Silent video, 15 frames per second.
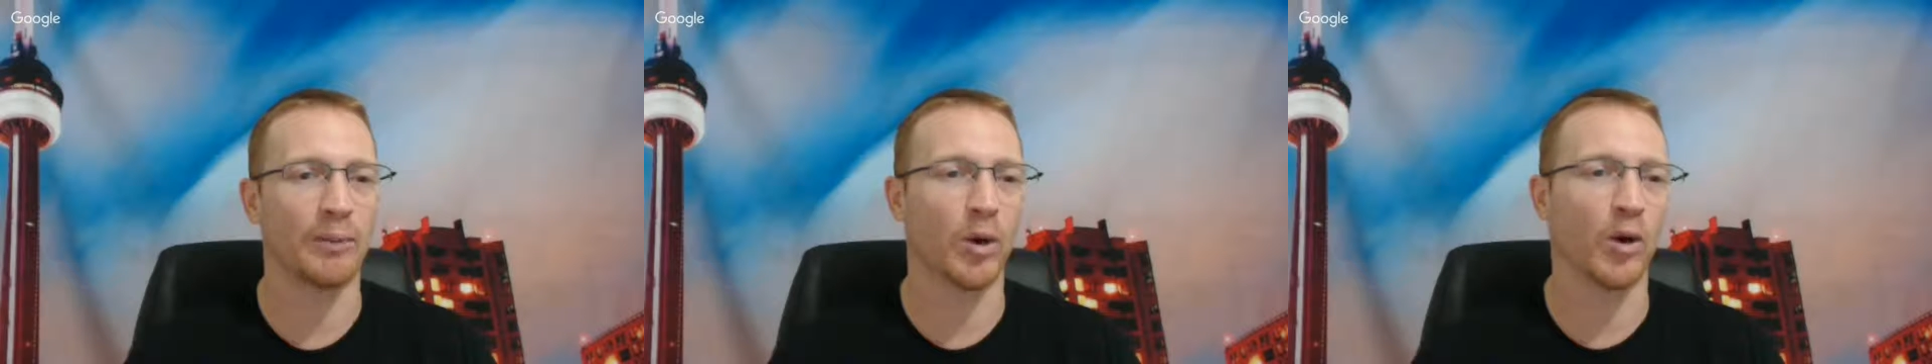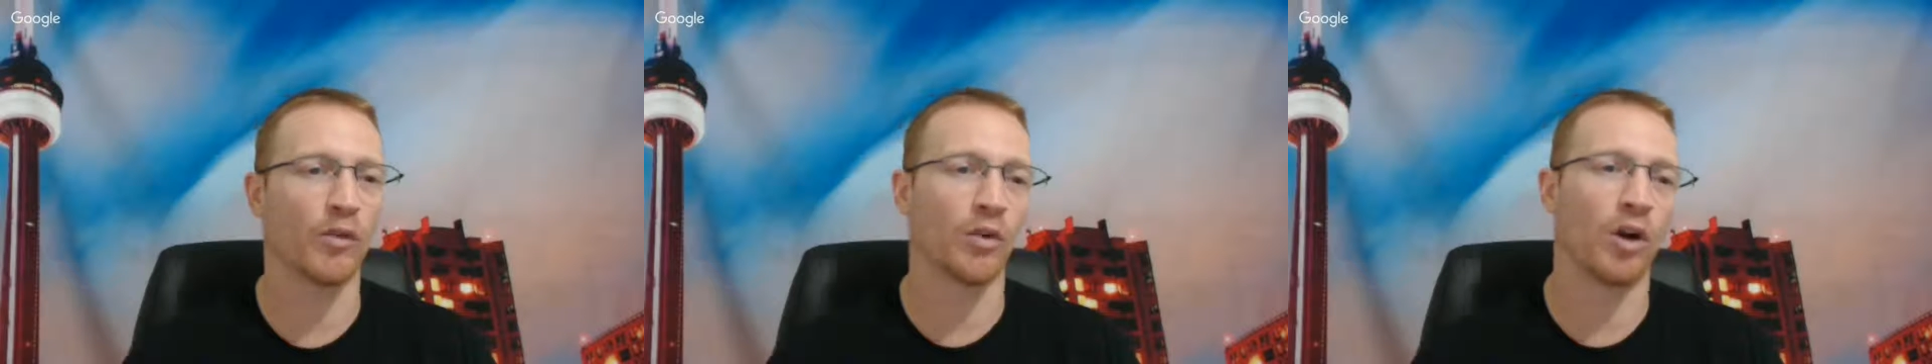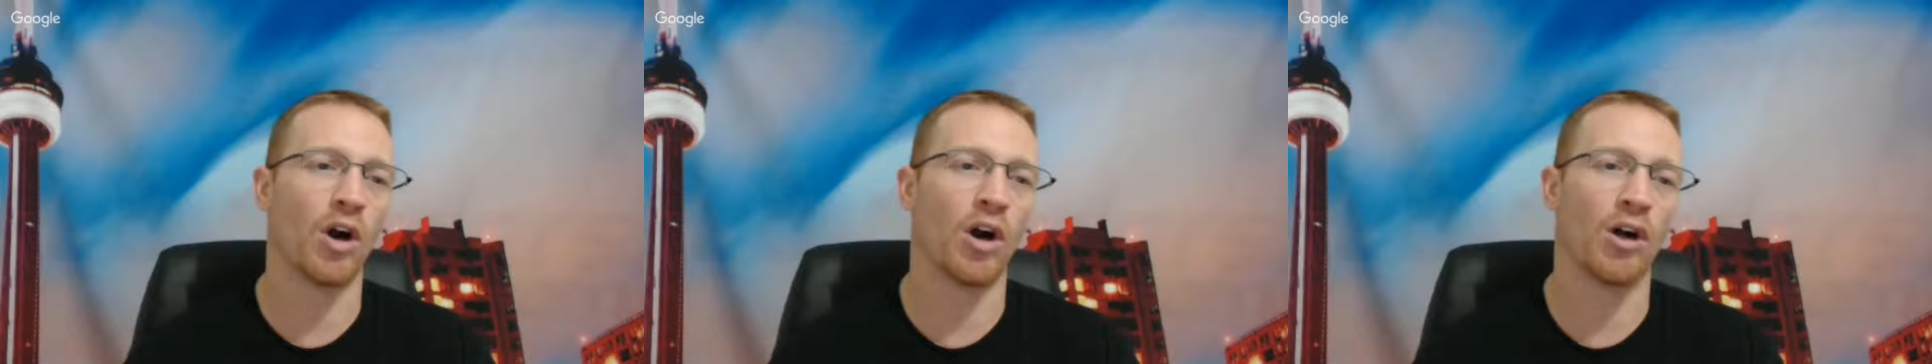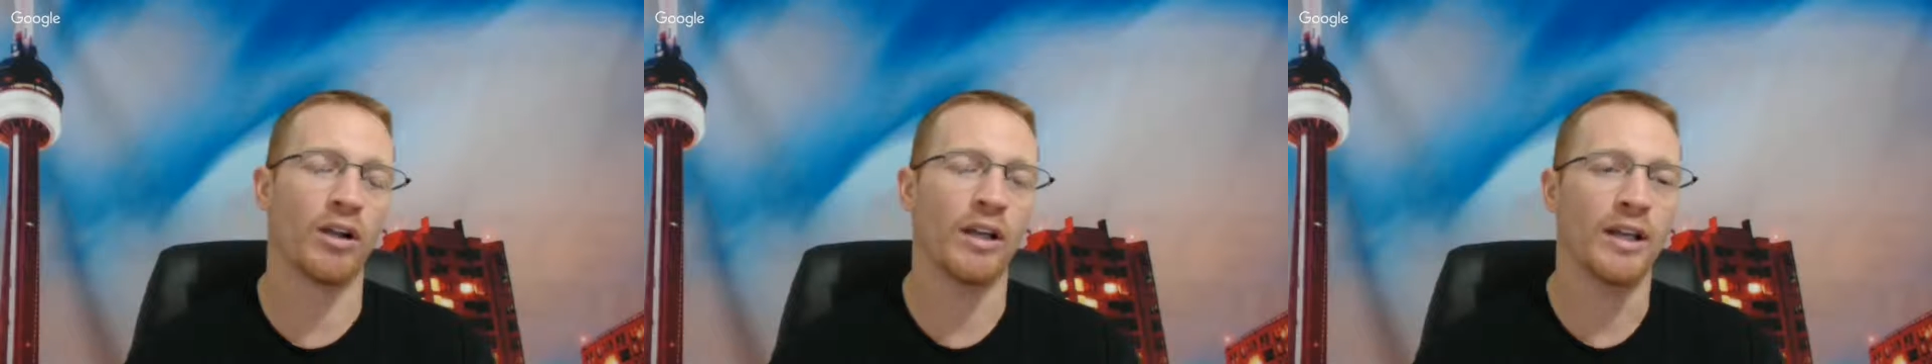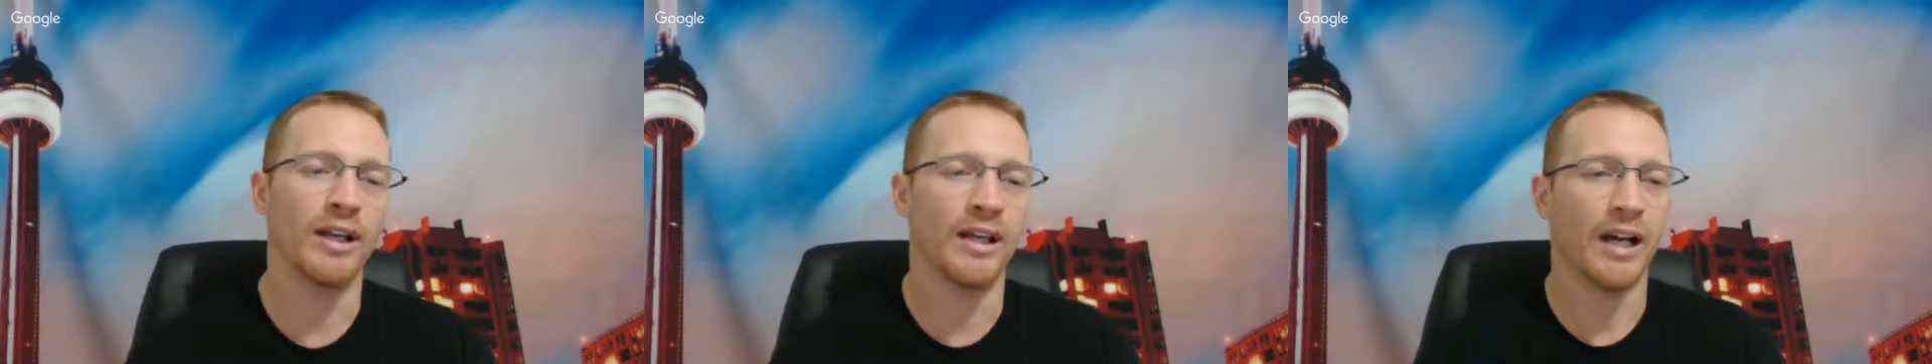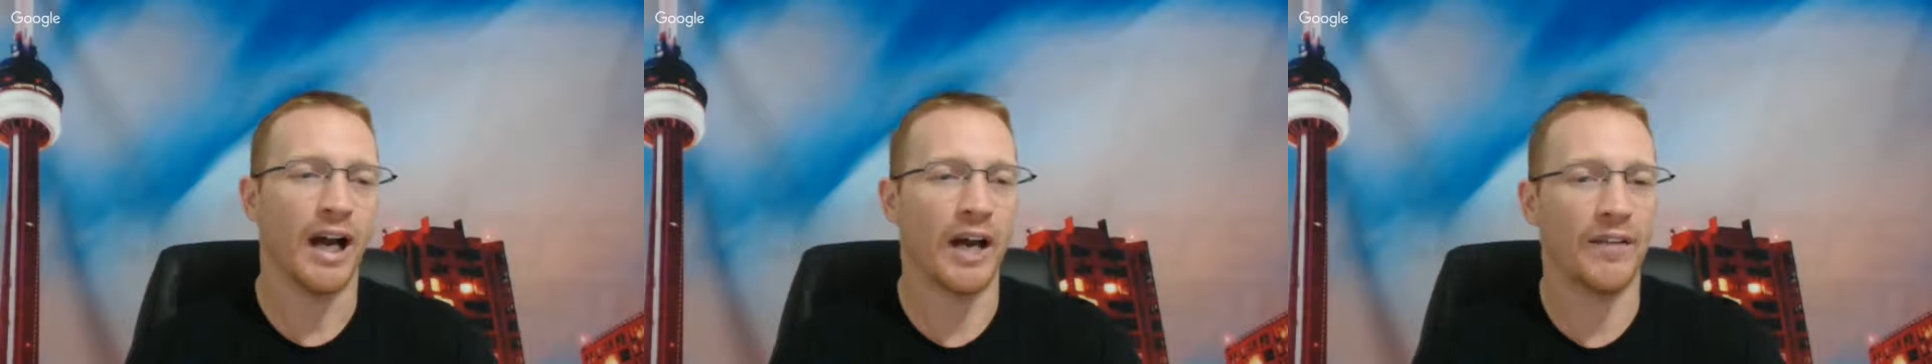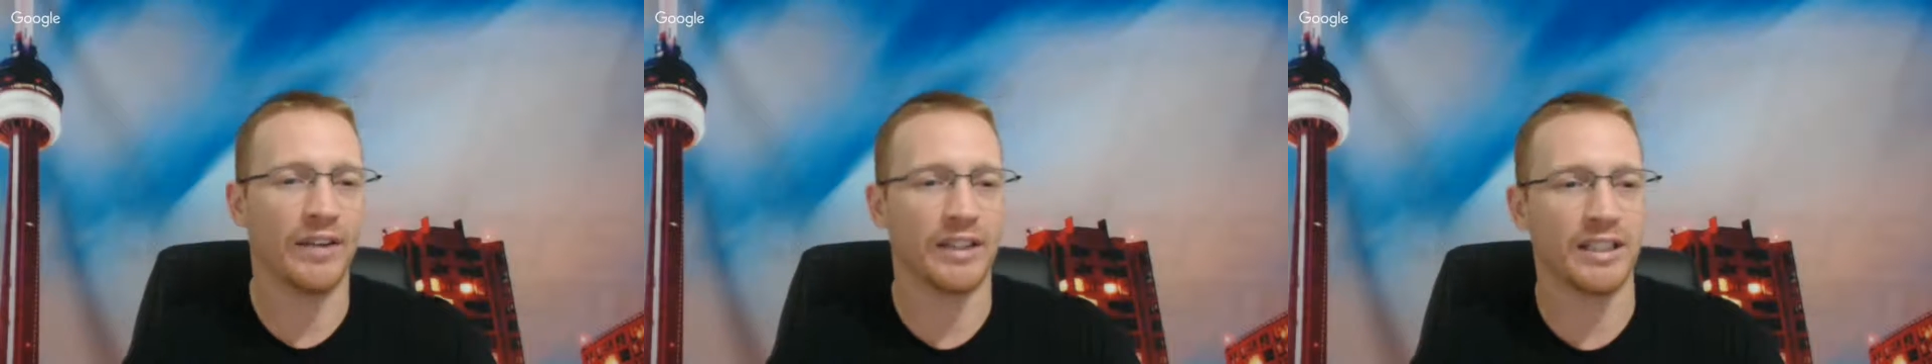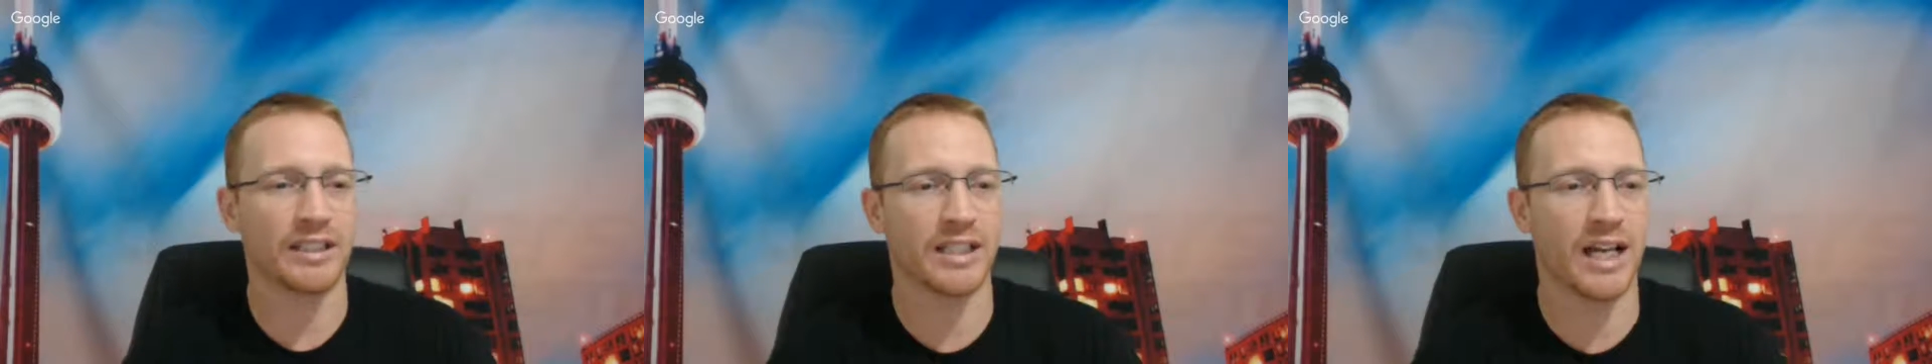But overall, I think these